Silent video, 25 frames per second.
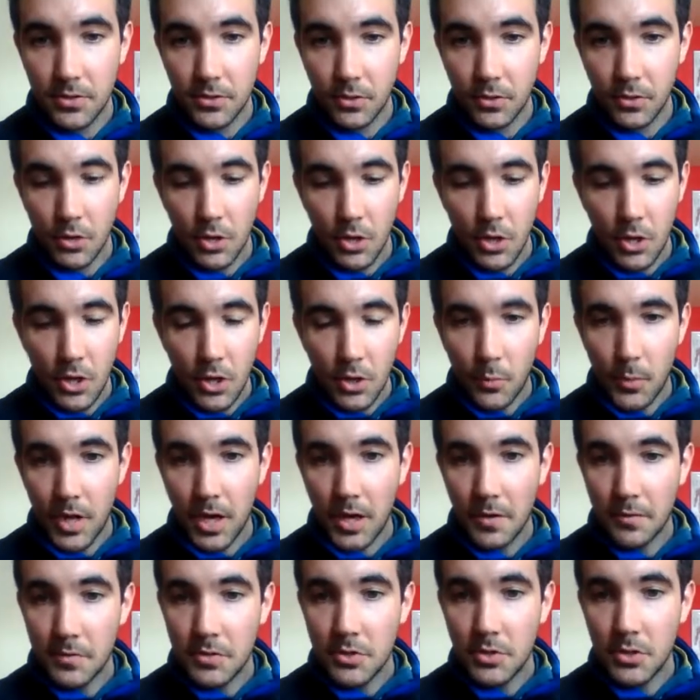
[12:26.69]
So
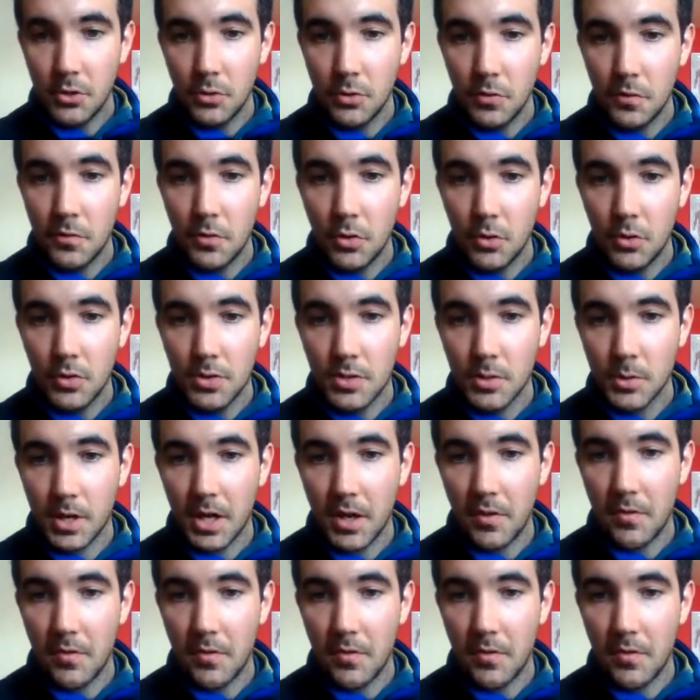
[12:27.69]
we have two of those.